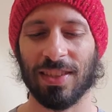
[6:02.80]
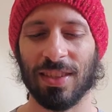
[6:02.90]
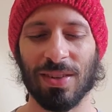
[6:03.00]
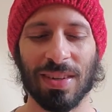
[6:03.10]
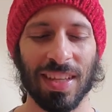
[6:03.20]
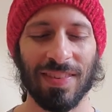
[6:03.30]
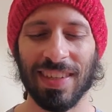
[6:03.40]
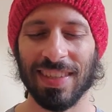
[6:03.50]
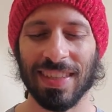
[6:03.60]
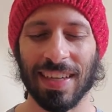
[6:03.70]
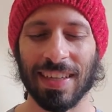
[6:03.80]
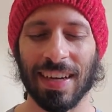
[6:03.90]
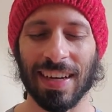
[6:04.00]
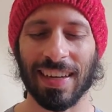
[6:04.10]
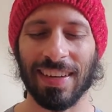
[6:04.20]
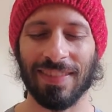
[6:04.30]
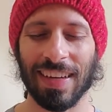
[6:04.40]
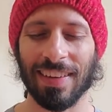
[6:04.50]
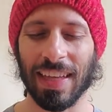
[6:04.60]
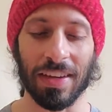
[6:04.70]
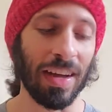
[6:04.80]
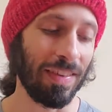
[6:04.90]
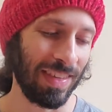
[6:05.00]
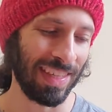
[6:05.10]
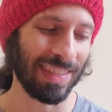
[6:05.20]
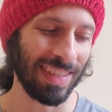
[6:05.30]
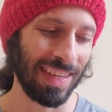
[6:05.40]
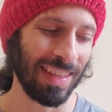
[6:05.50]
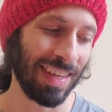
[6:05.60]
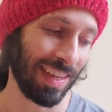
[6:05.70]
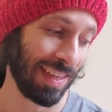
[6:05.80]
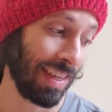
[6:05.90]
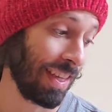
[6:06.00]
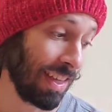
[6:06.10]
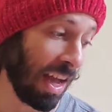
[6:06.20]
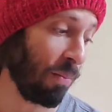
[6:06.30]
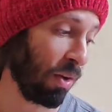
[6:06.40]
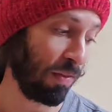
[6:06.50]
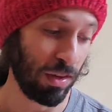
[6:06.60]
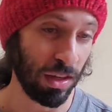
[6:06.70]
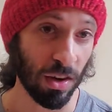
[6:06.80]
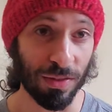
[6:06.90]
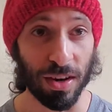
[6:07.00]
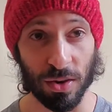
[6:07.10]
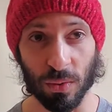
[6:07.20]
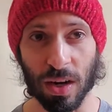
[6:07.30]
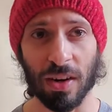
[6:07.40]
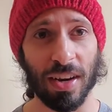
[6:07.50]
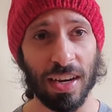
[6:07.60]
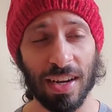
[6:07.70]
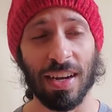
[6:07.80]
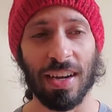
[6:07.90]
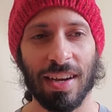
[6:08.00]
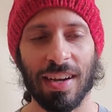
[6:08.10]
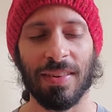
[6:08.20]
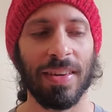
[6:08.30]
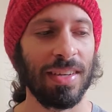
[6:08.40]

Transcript: a joke. Like, what is this guy talking about? Like, obviously, like, wherever you go, there you are, right? Ha ha ha.